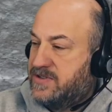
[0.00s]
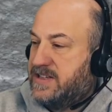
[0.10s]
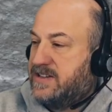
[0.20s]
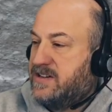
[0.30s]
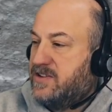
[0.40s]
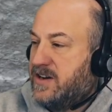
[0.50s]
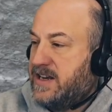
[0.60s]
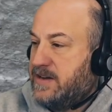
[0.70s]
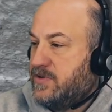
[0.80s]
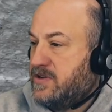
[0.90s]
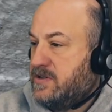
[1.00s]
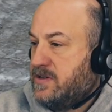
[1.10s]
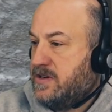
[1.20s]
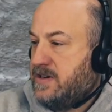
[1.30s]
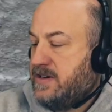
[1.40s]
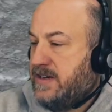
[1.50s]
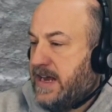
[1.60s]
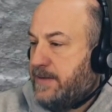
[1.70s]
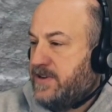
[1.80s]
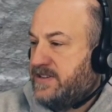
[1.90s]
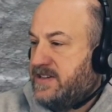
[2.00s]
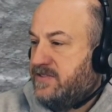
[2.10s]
of that's going to go to labor. Cabinets need